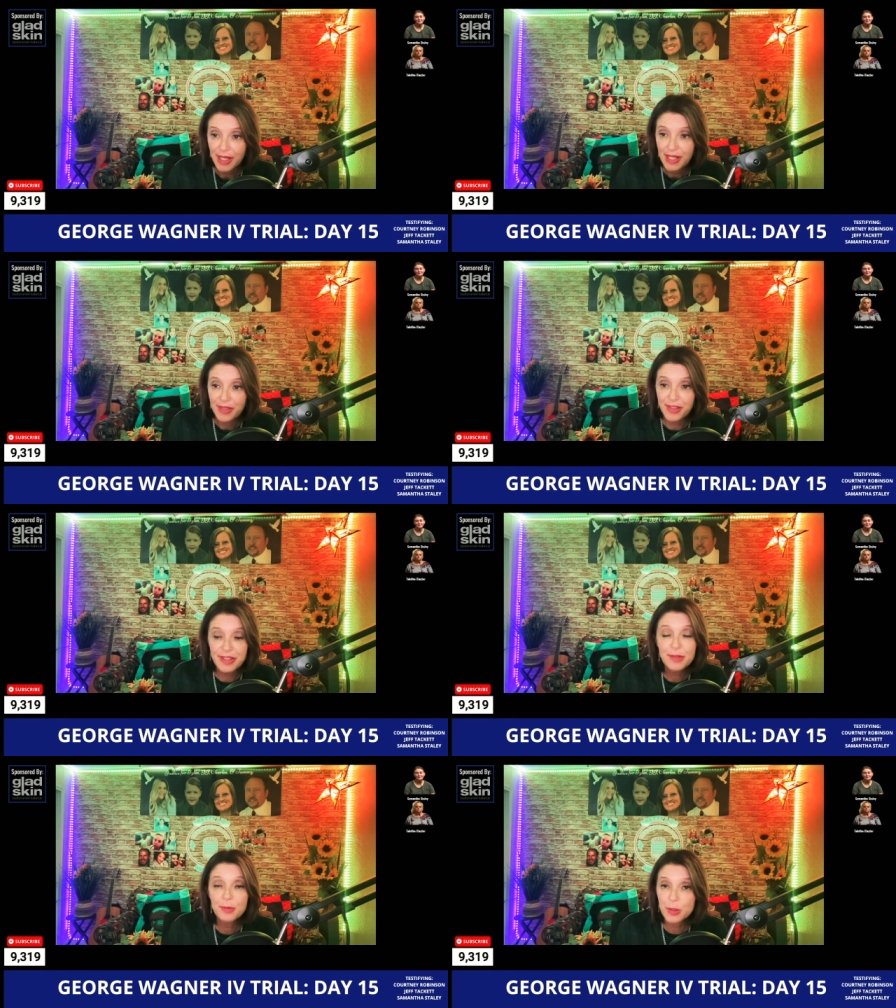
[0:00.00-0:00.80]

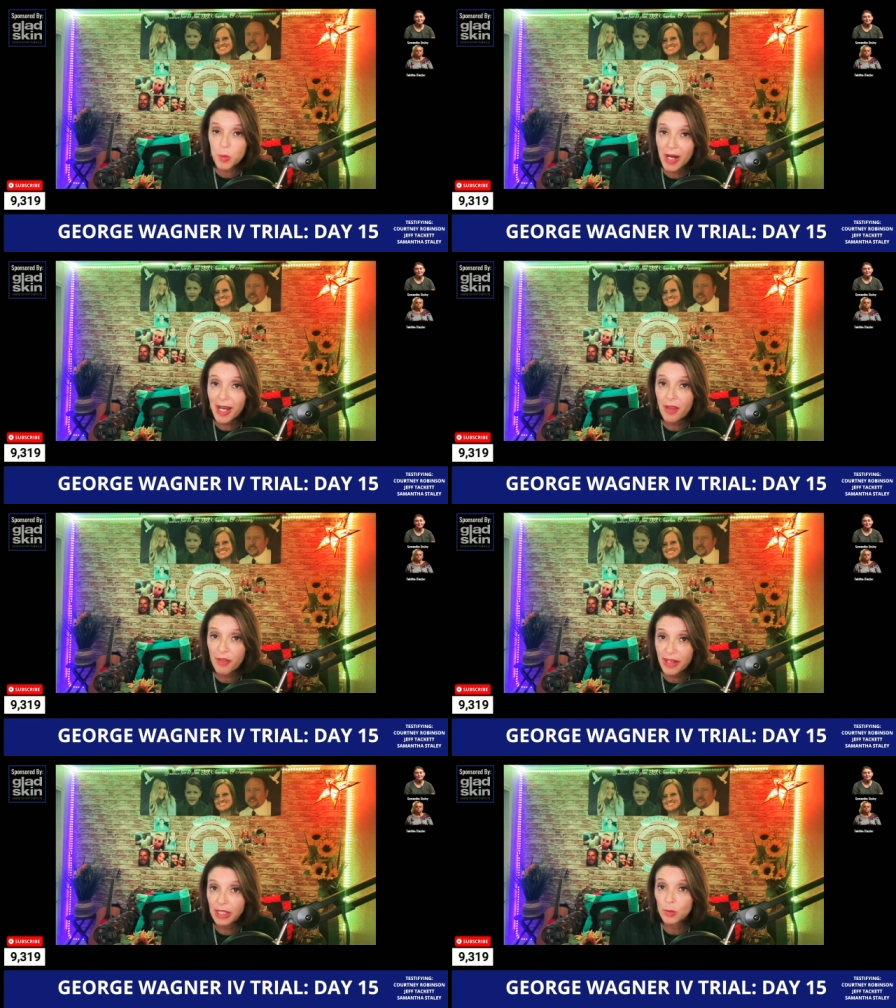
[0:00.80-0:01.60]
This was why
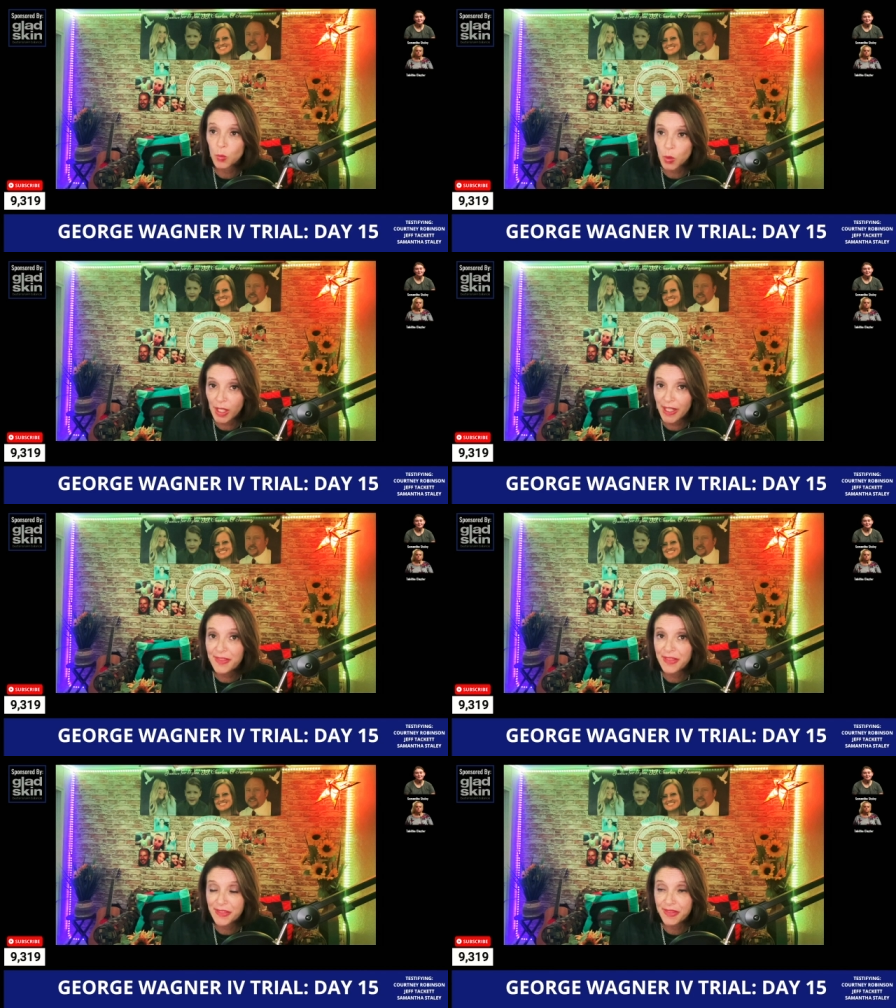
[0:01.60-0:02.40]
they didn't
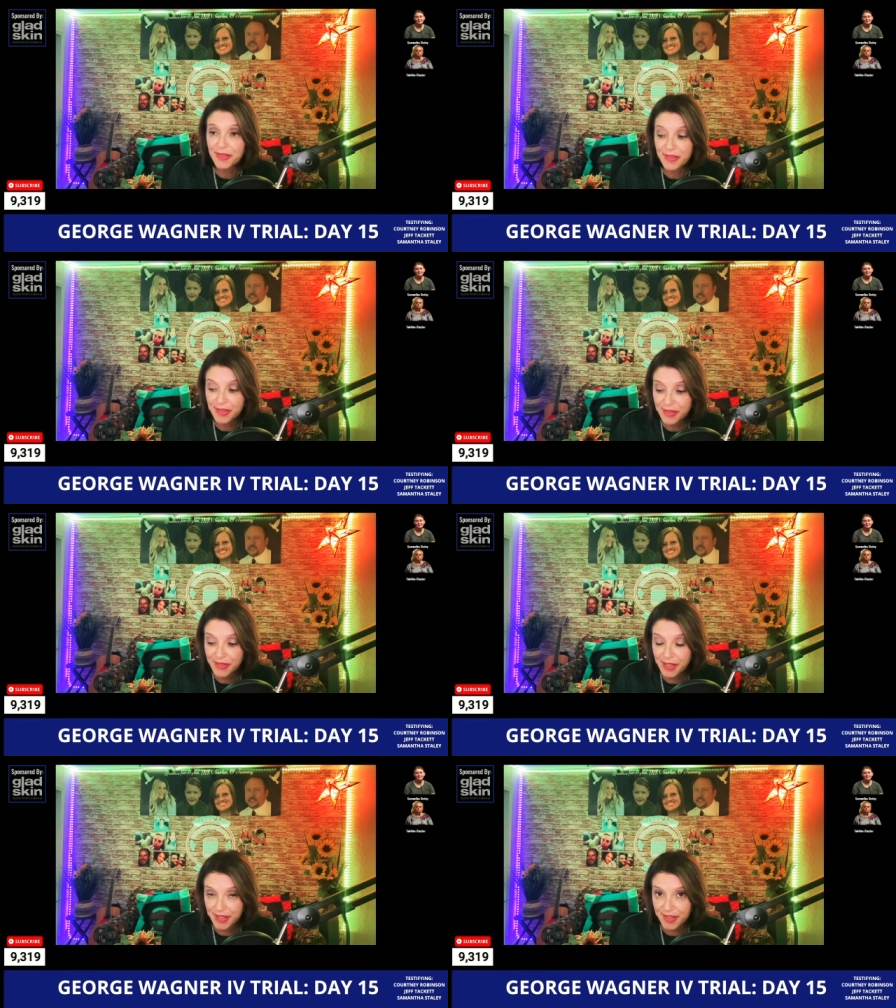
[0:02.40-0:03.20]
want
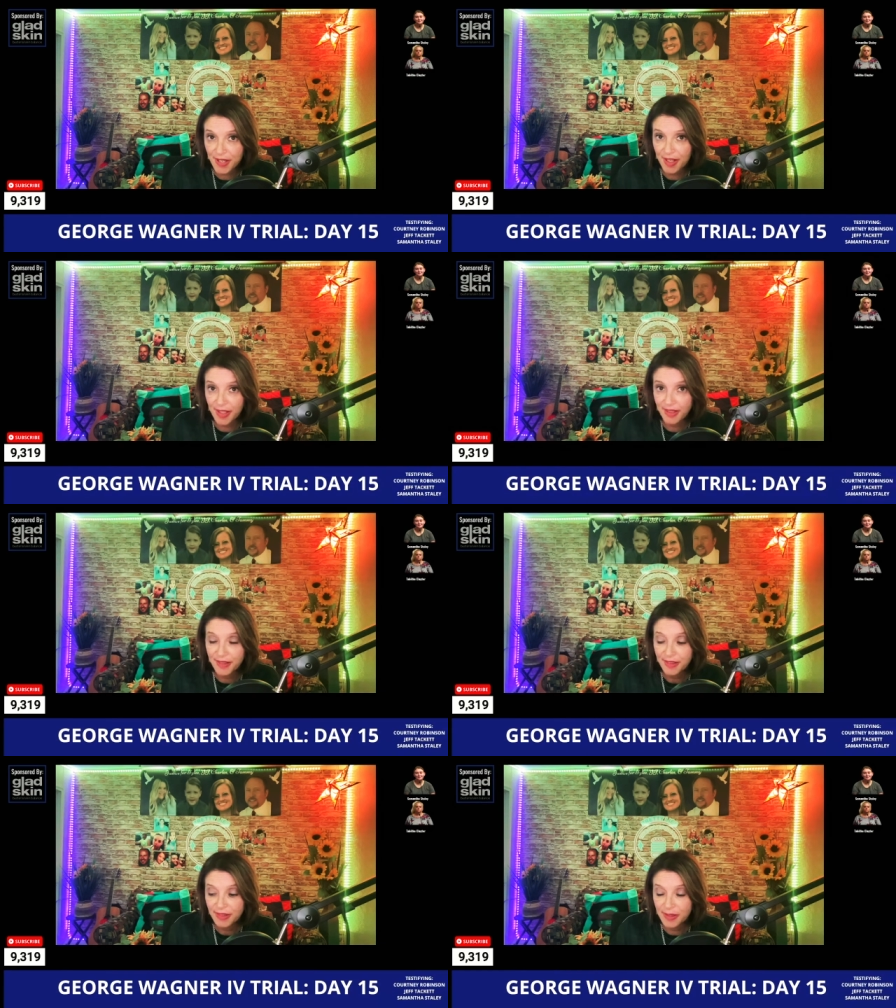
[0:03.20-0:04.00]
the son,
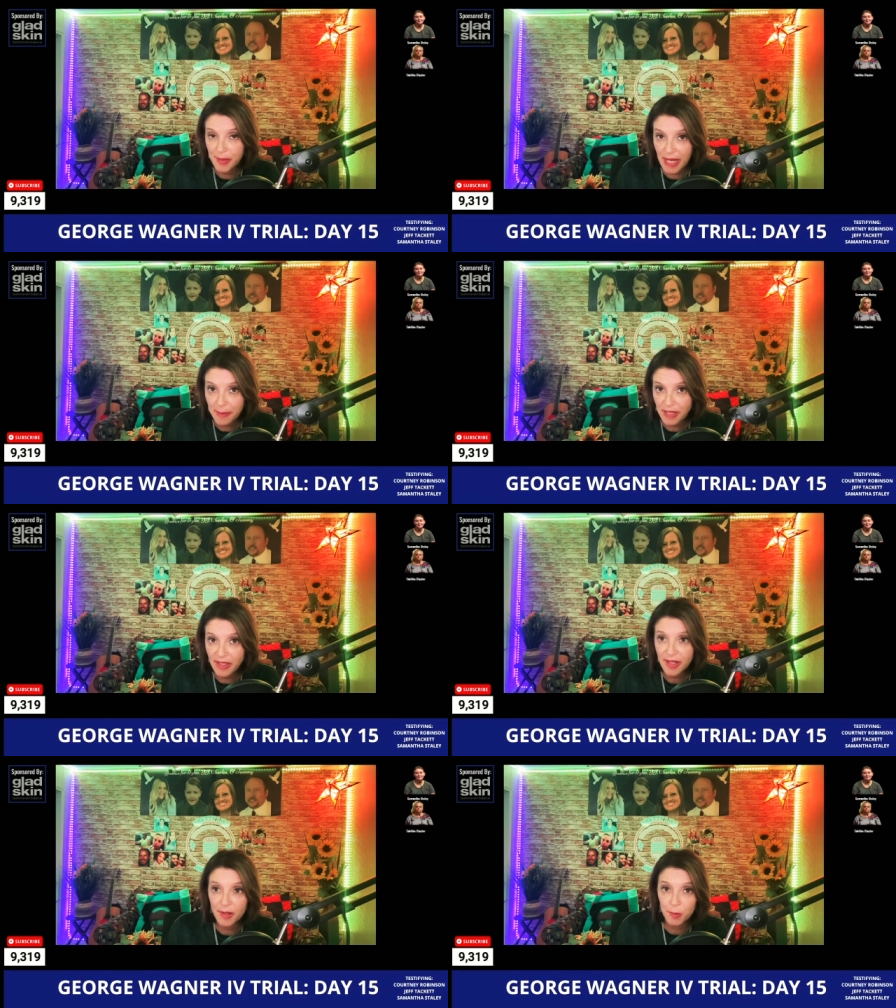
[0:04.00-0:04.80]
the
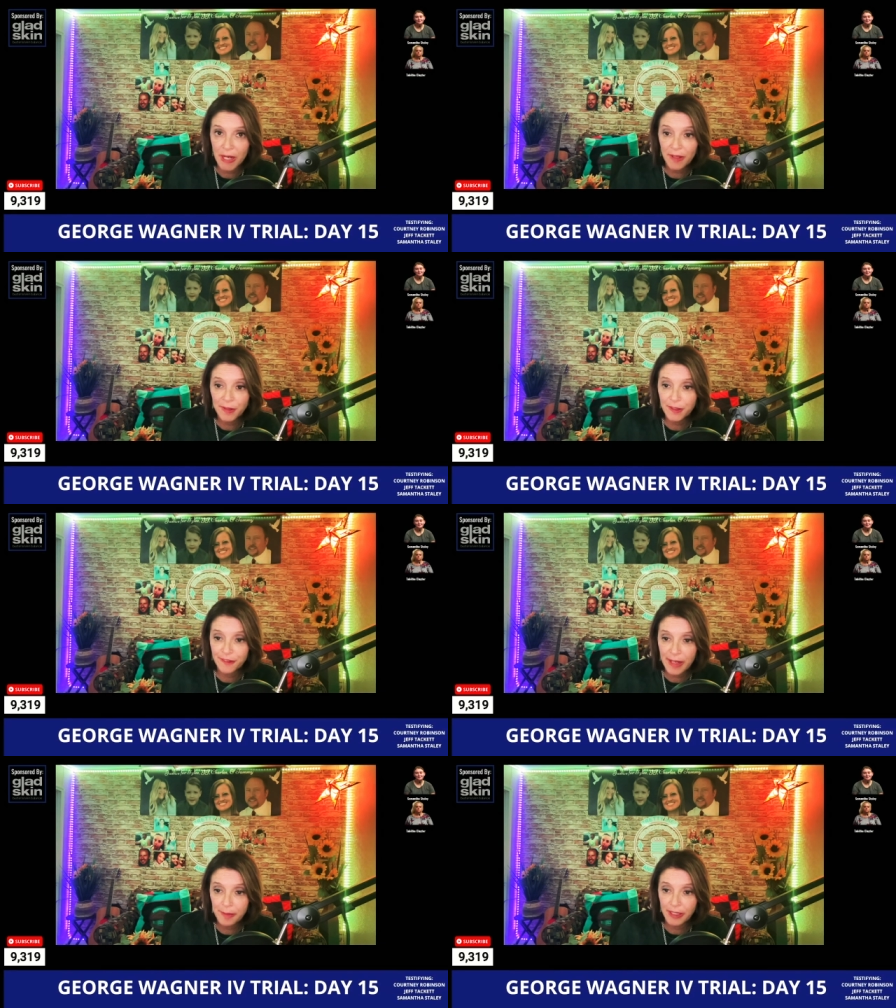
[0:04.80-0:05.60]
baby, around her
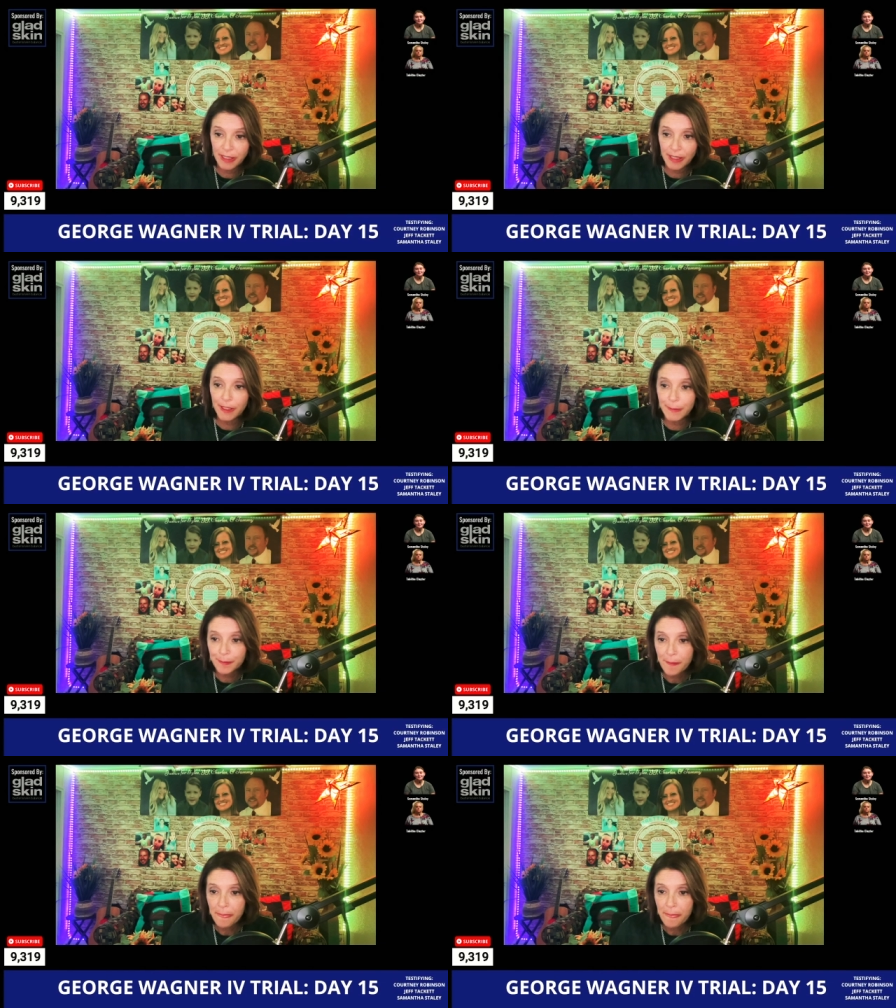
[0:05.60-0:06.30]
family at all.